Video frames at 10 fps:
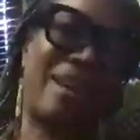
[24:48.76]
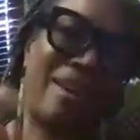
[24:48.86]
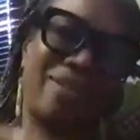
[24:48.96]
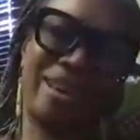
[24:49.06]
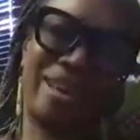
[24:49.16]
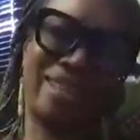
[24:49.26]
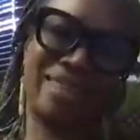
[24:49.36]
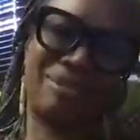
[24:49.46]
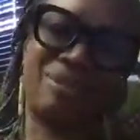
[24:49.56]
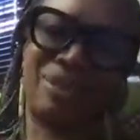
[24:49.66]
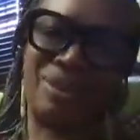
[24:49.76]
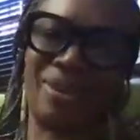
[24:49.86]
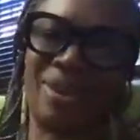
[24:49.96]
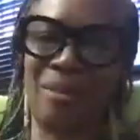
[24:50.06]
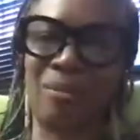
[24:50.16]
have a chance. I'm
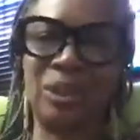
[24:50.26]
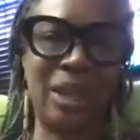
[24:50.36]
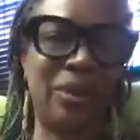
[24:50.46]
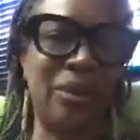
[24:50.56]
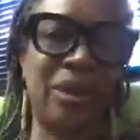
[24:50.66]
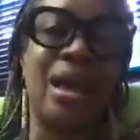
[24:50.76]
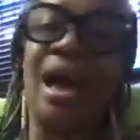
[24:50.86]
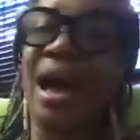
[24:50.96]
sorry. I wish I could.